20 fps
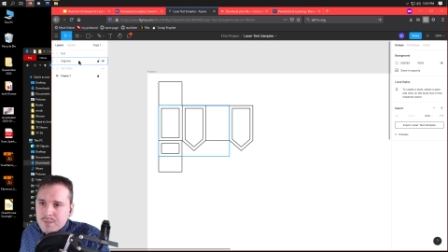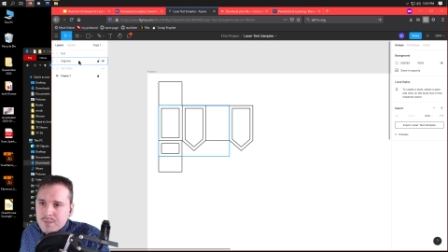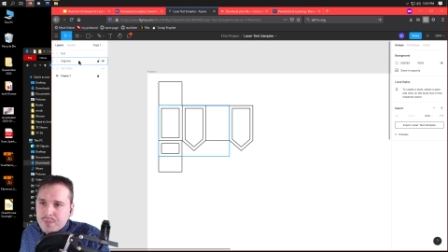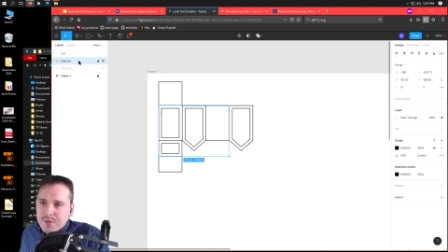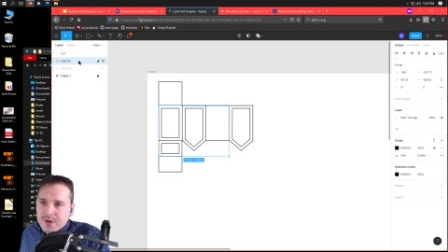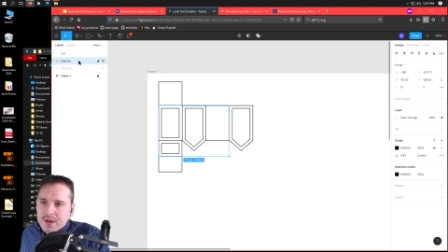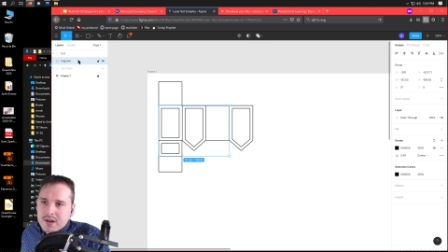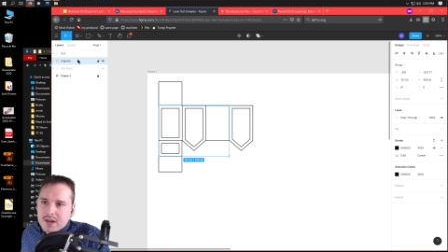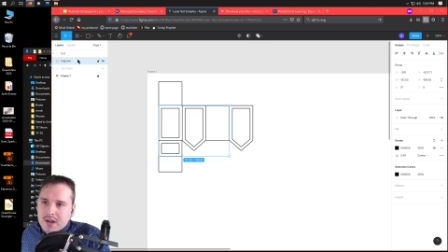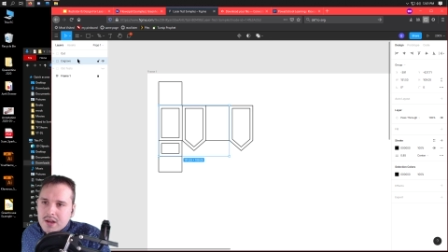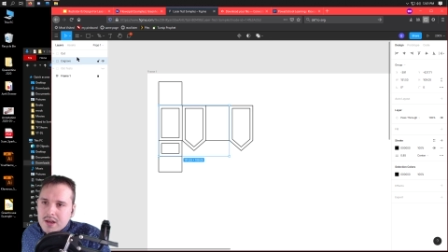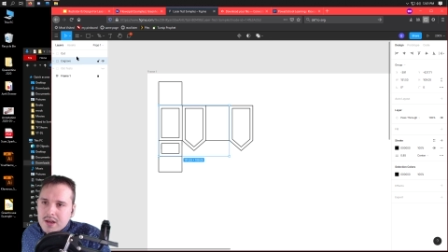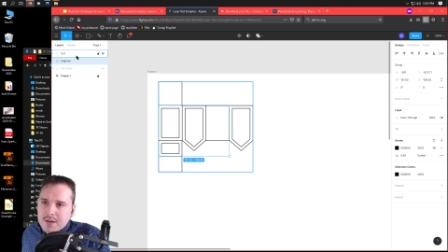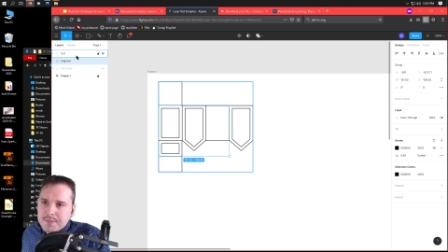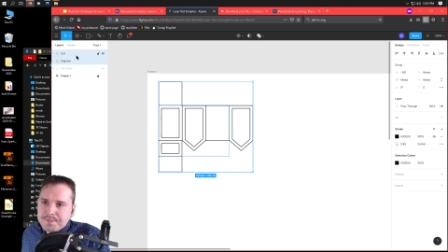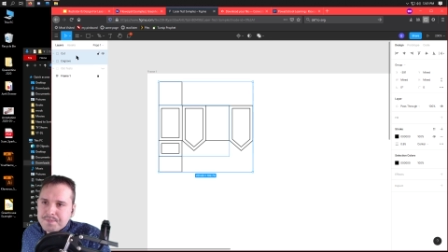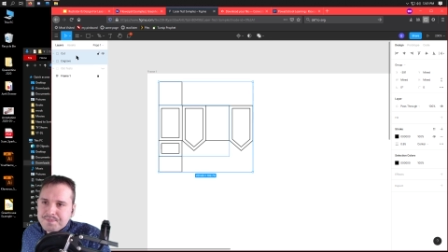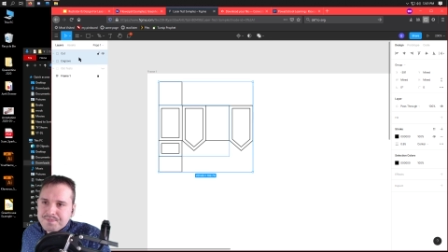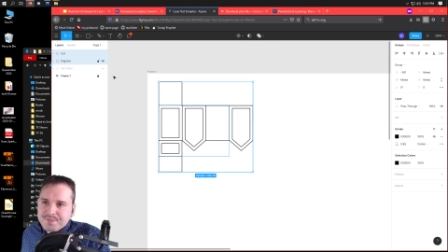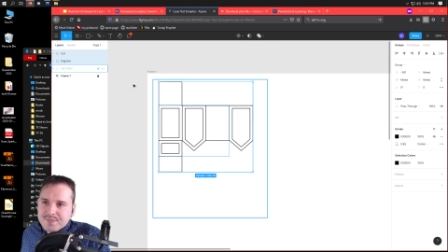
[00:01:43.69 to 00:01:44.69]
but
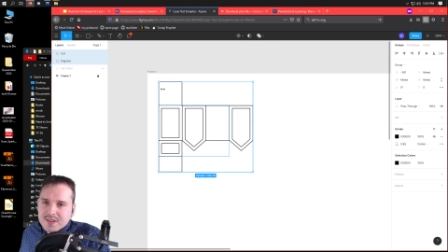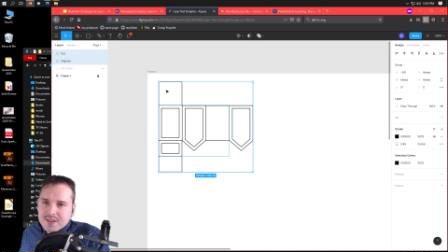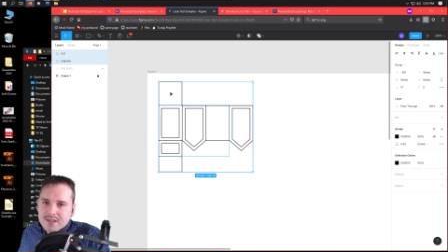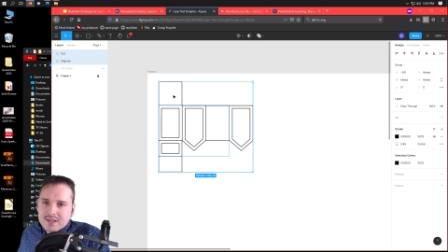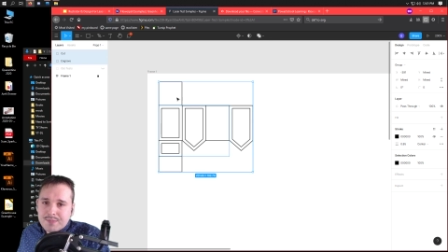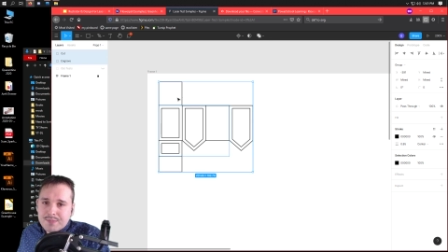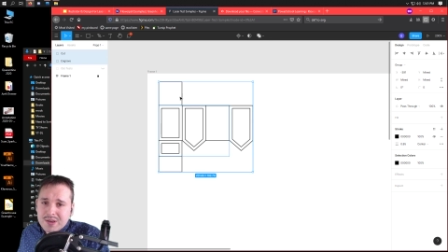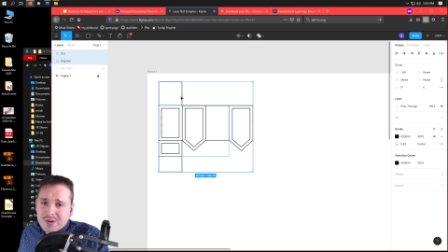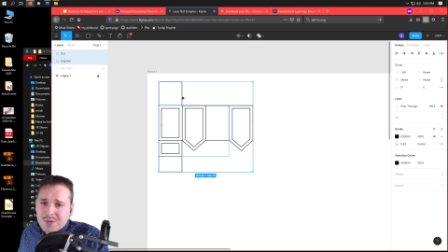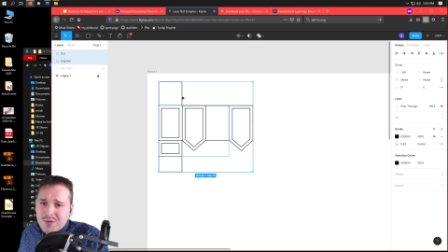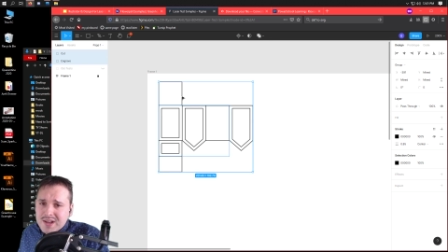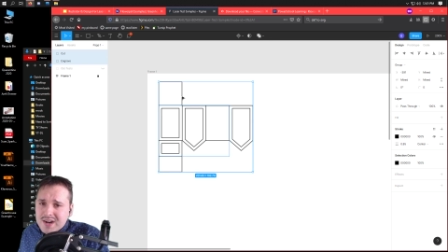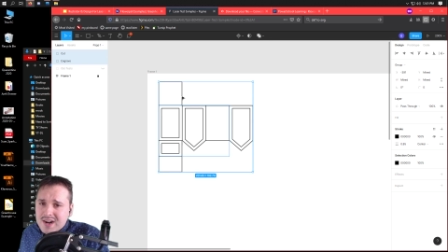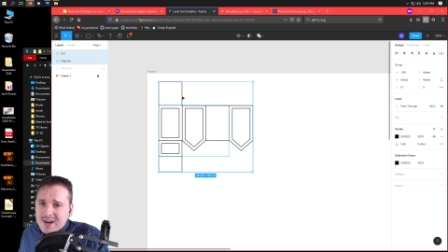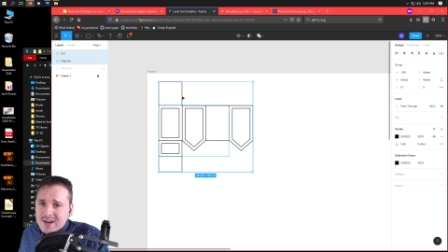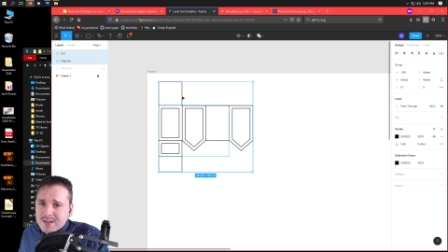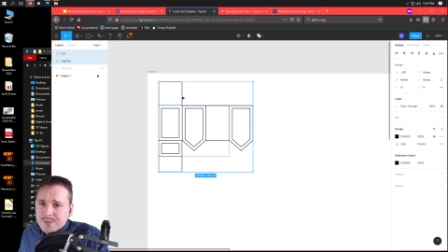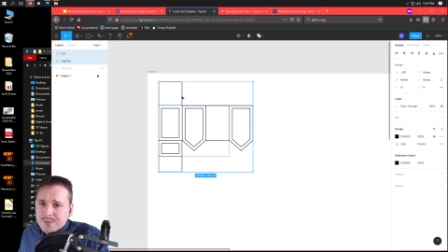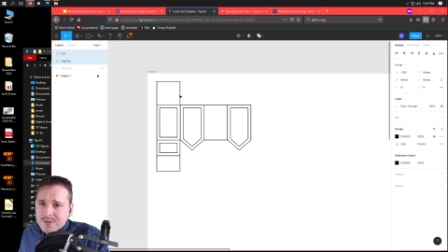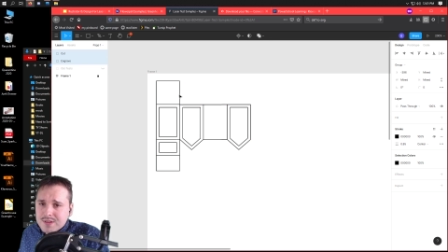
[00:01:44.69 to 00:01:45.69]
to be quite
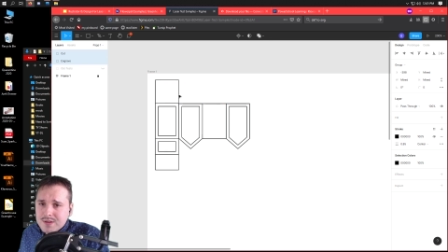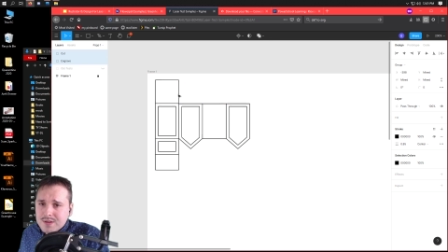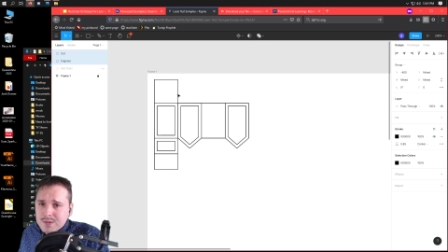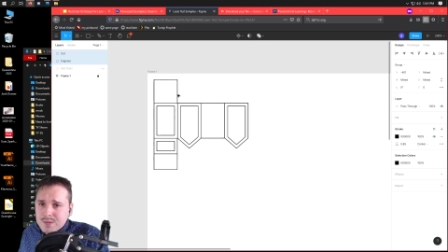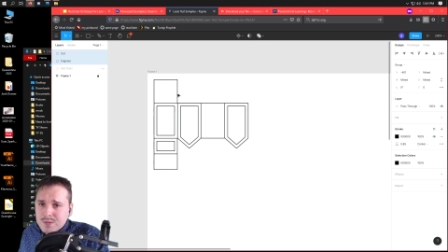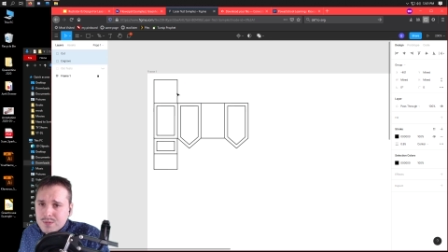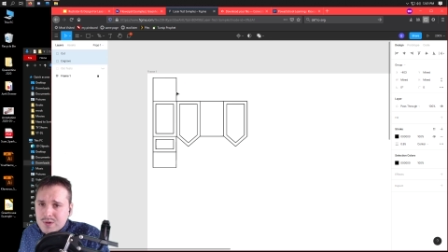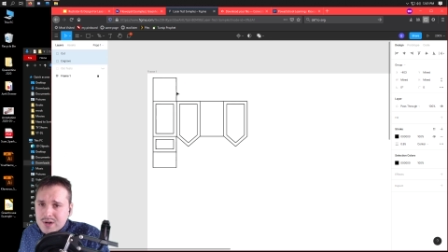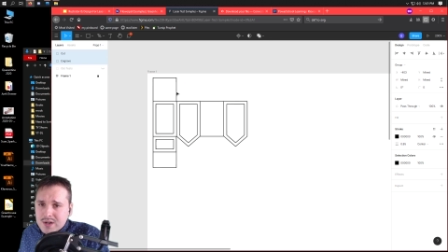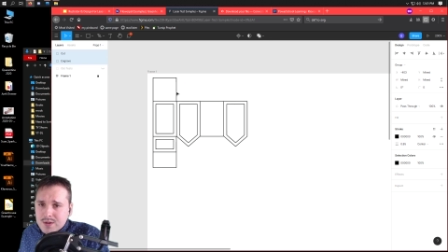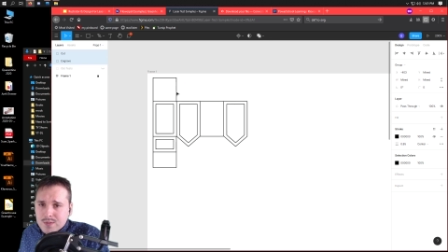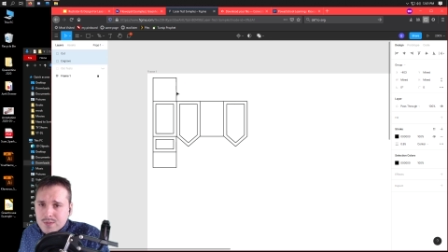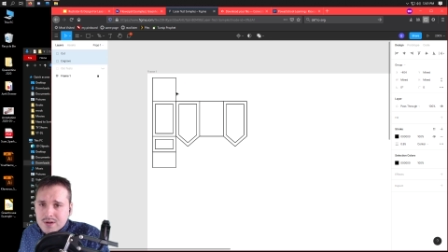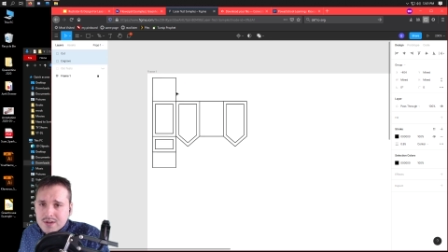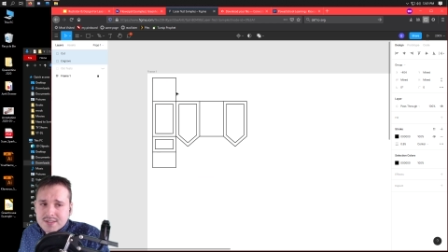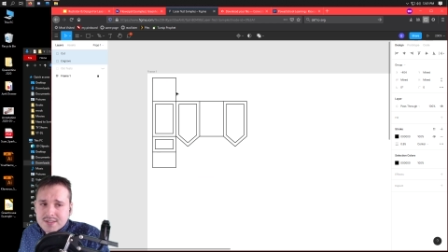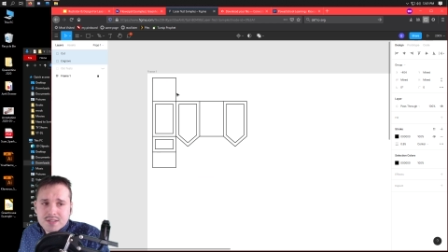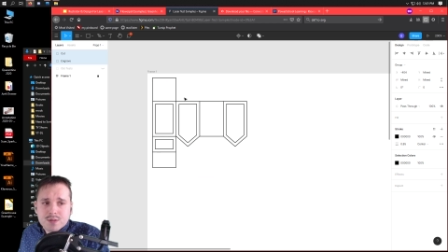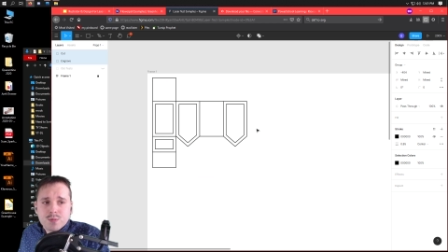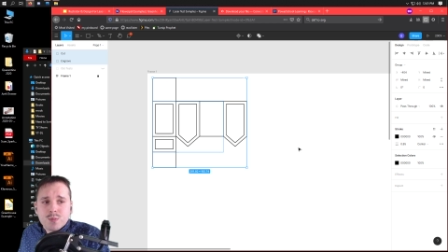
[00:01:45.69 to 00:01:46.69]
honest with you, when it
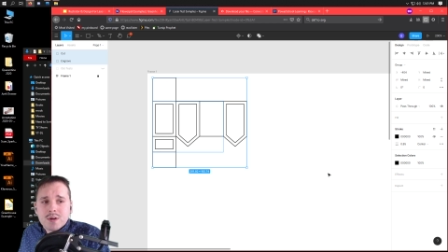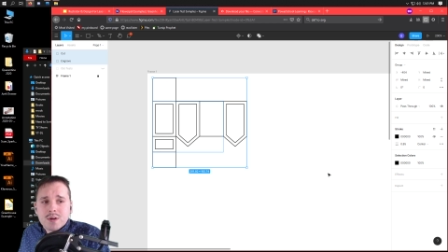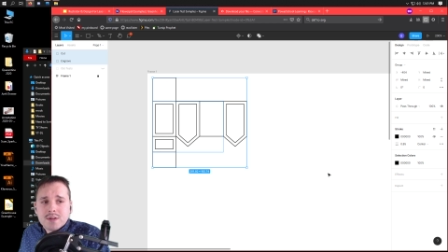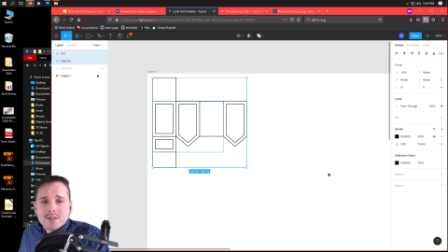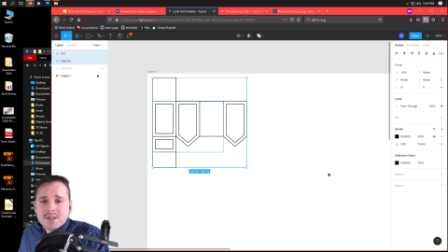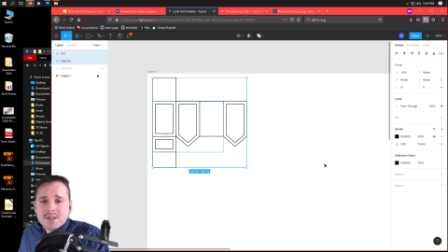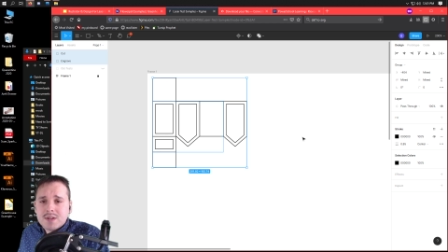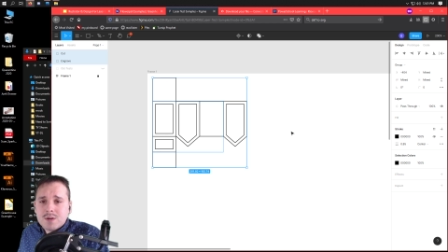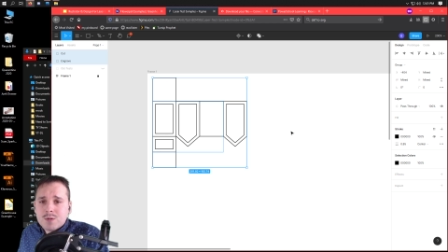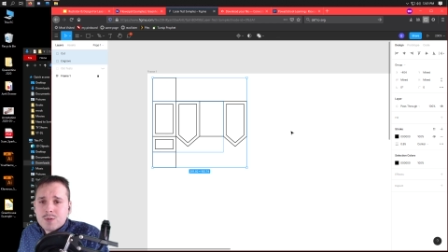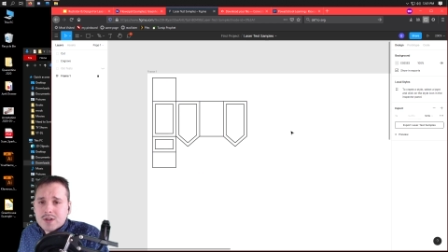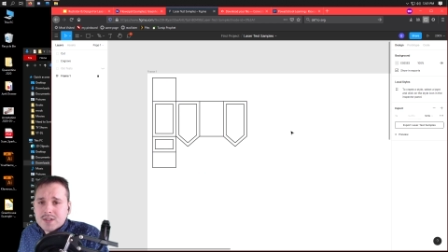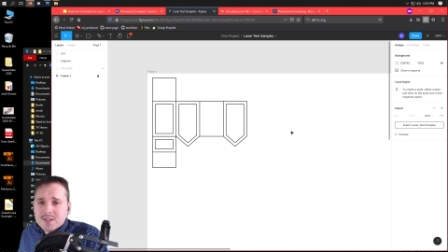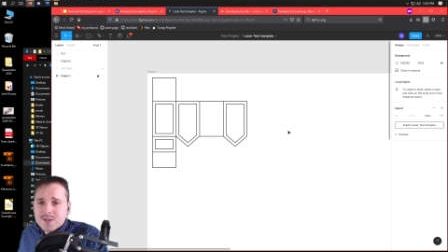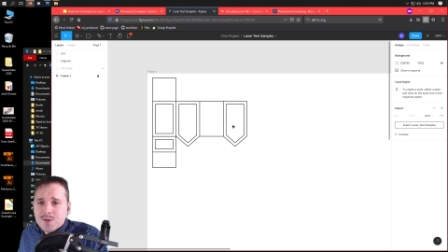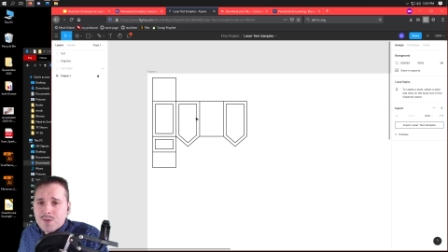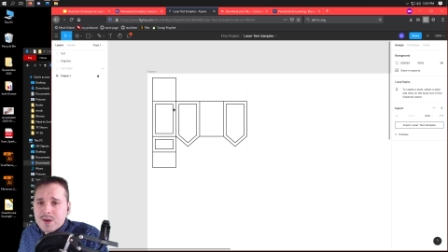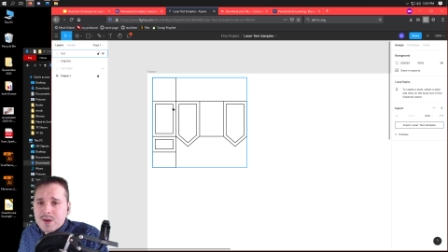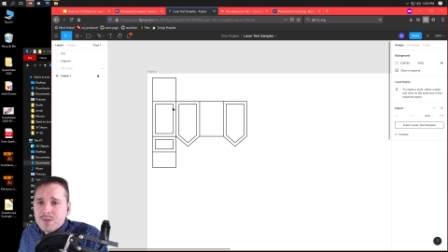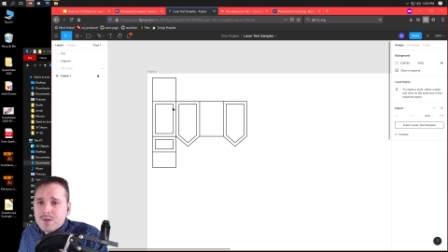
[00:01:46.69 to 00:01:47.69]
works, and it works
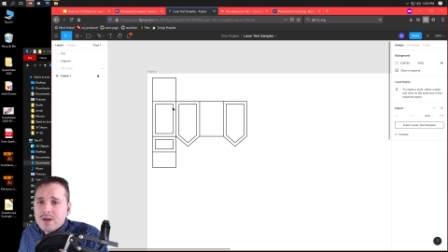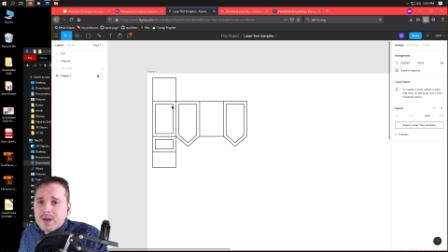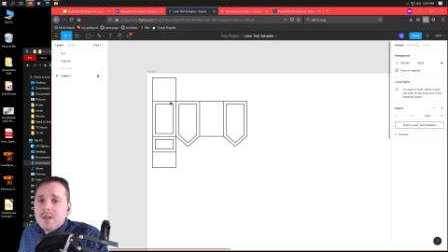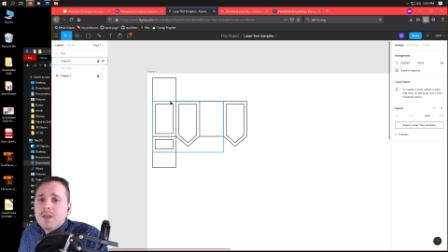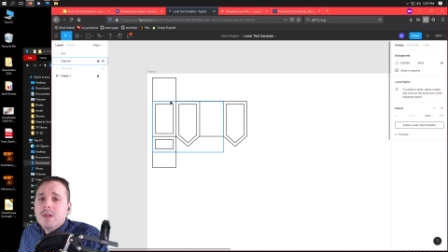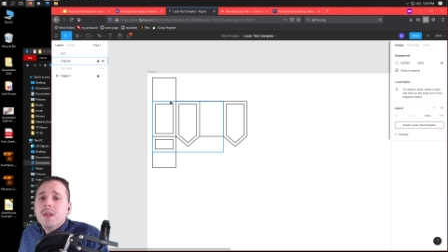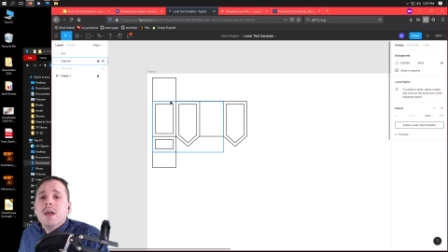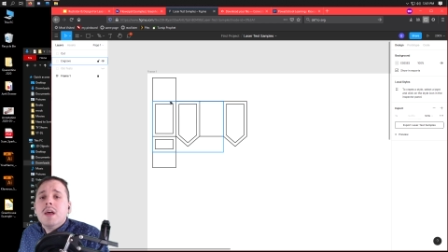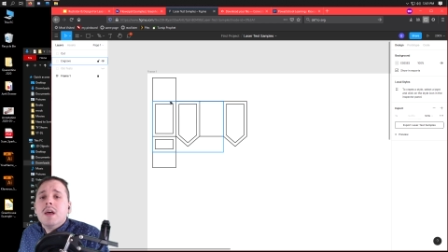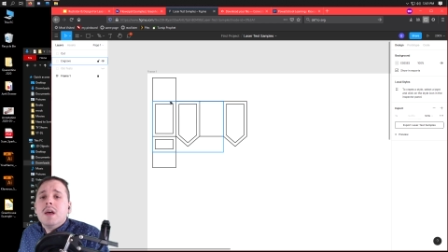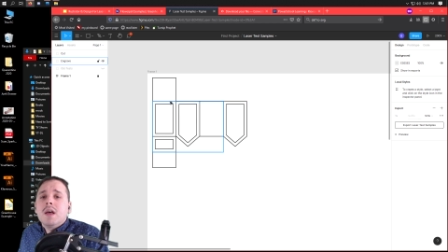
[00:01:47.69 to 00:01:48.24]
quite well.